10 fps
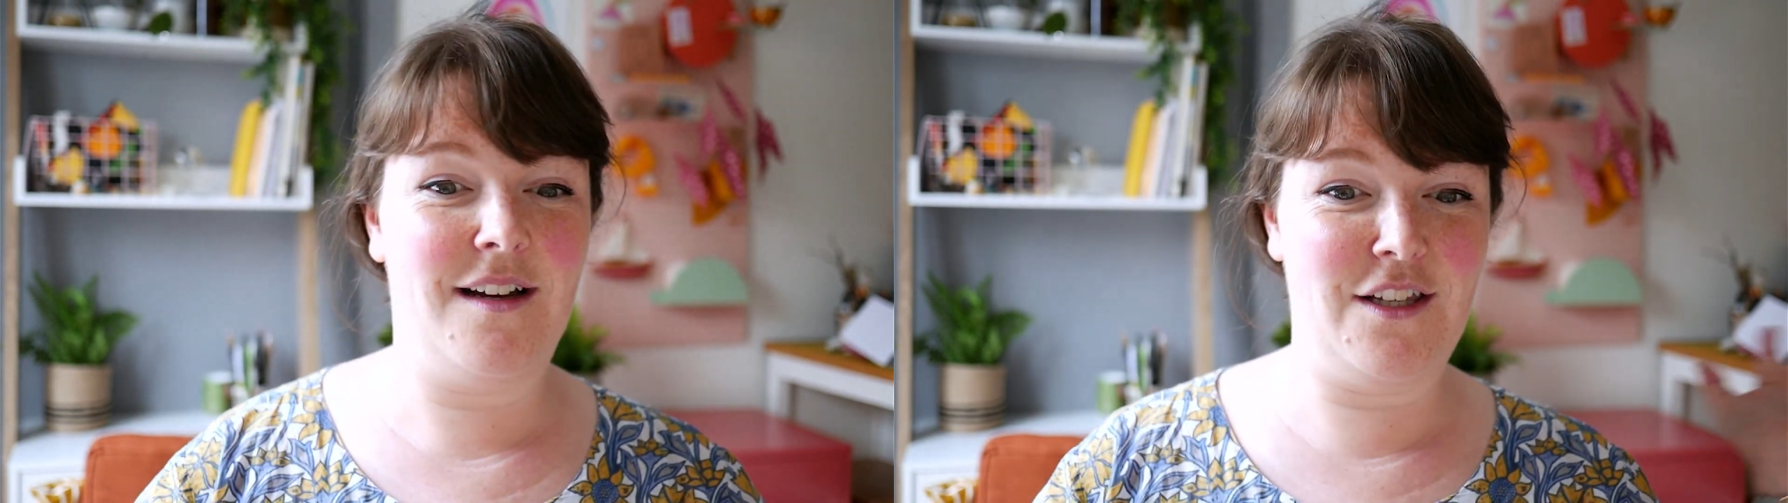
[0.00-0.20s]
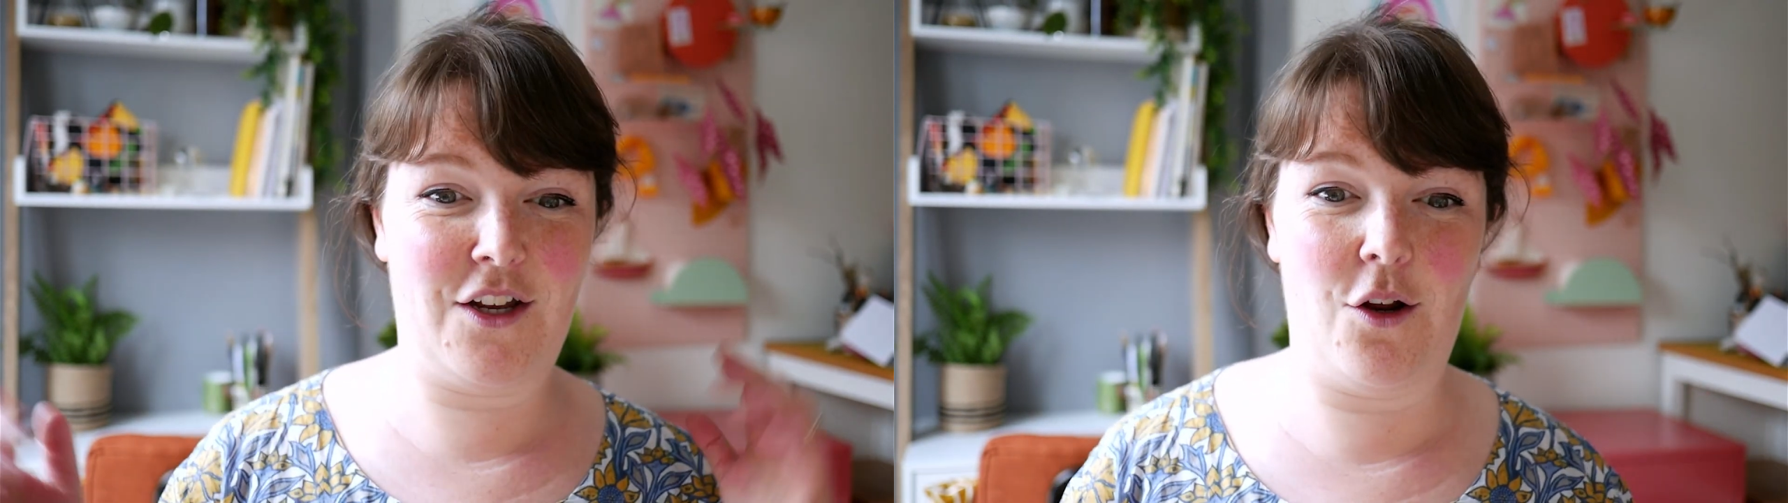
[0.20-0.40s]

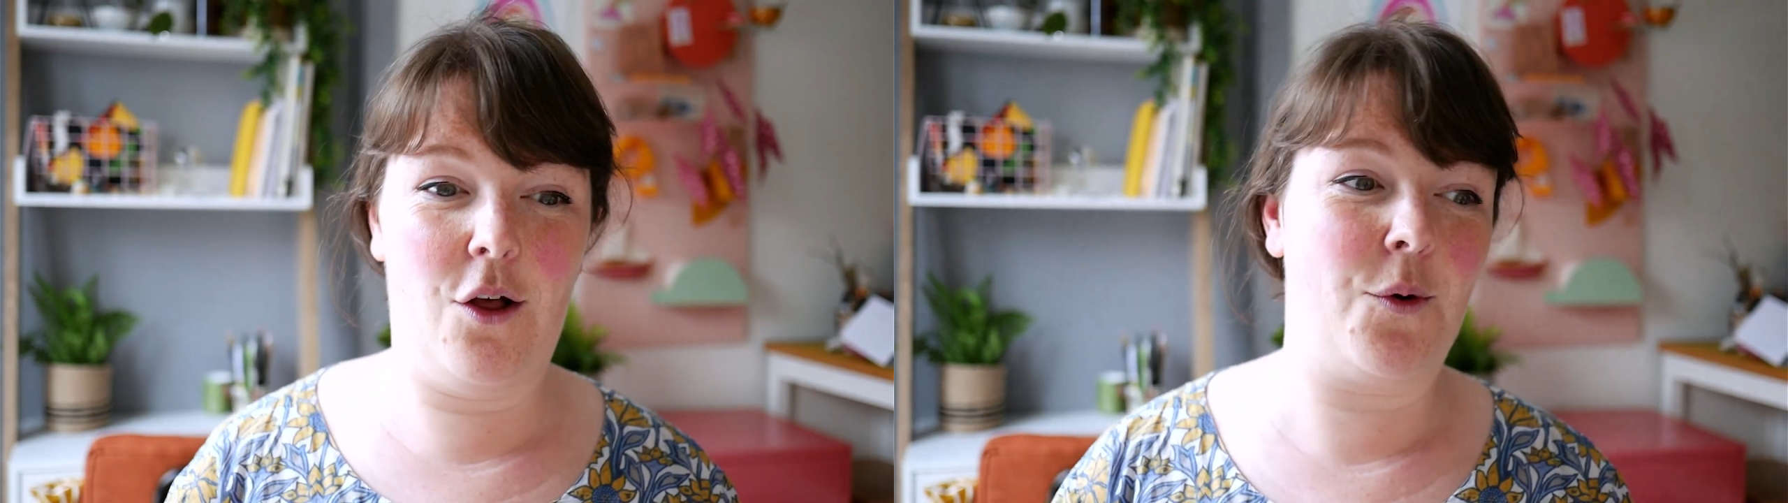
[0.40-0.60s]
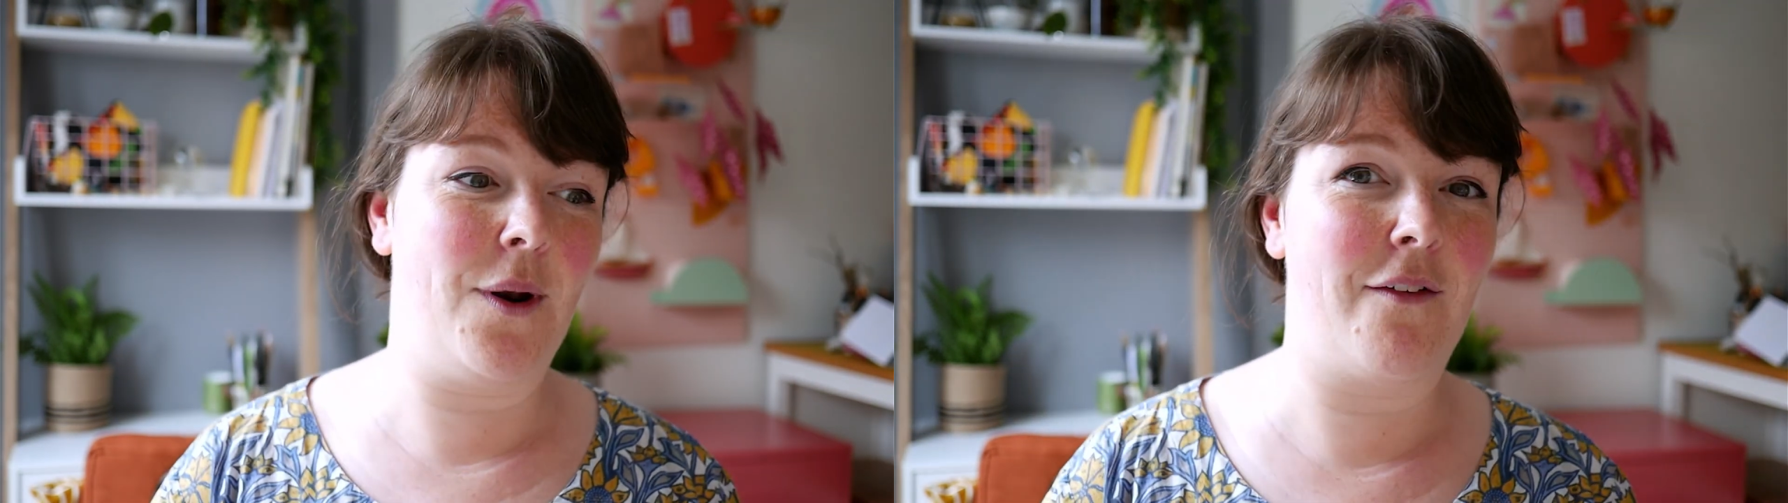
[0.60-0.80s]
you can
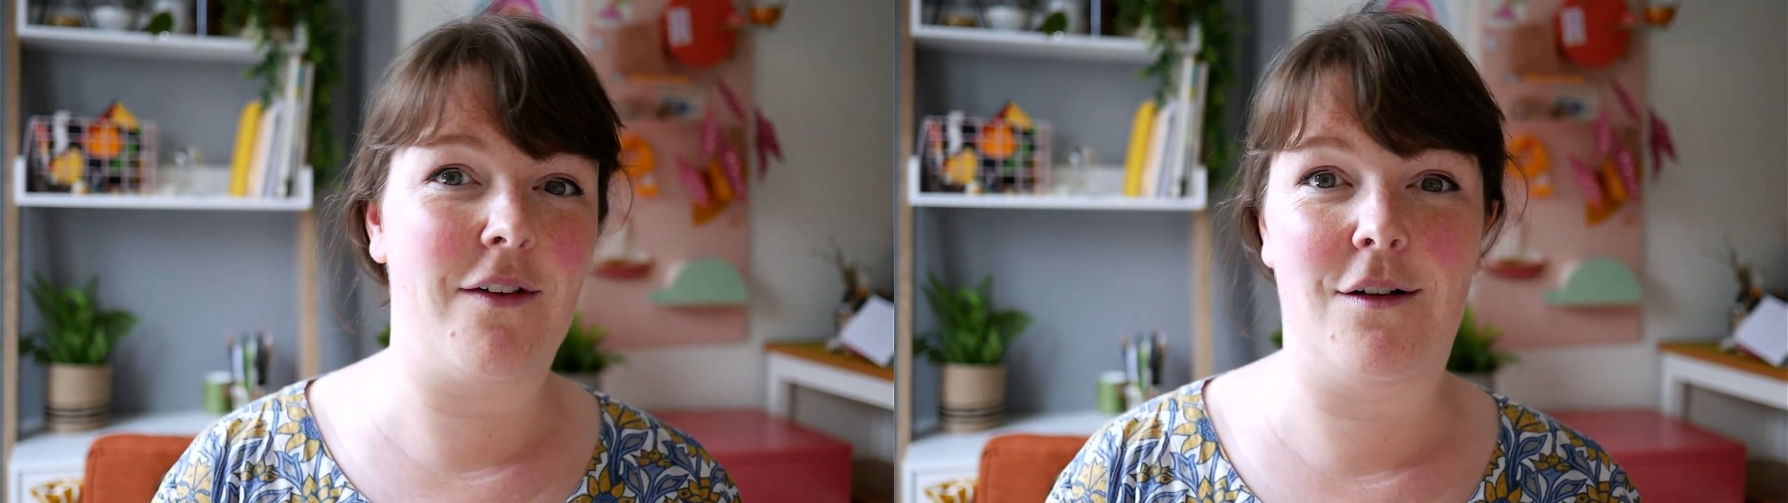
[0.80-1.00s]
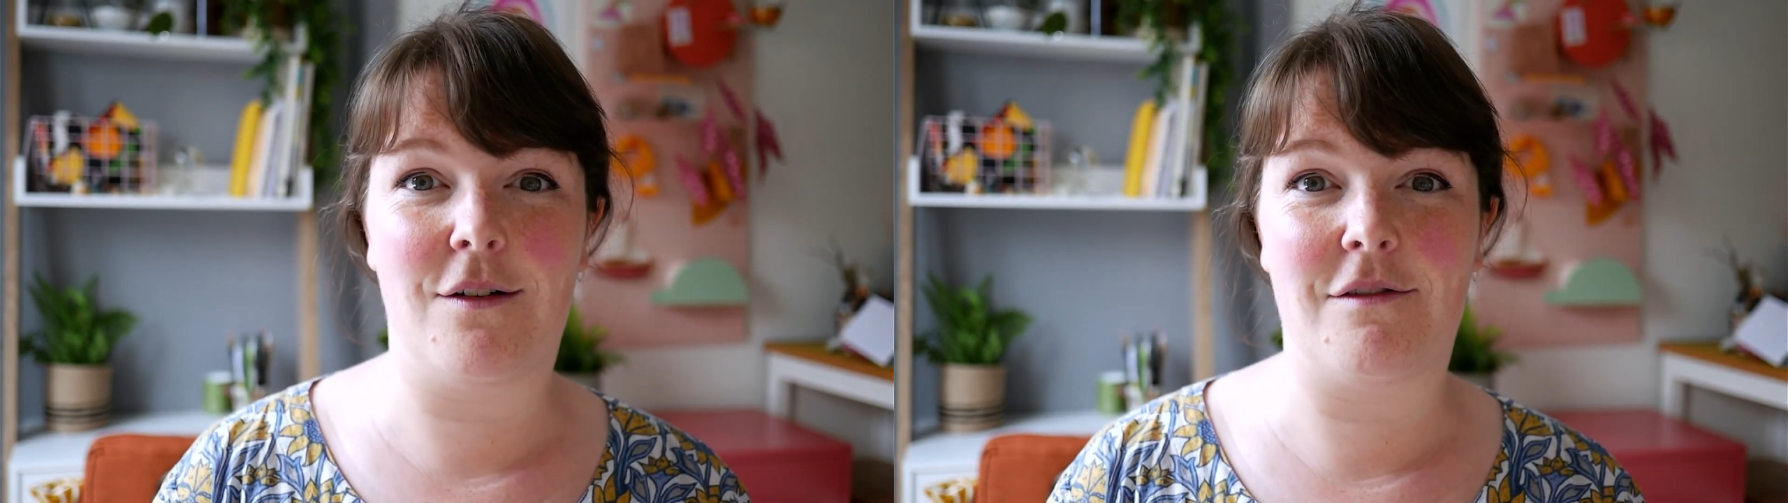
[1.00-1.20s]
all go and have a little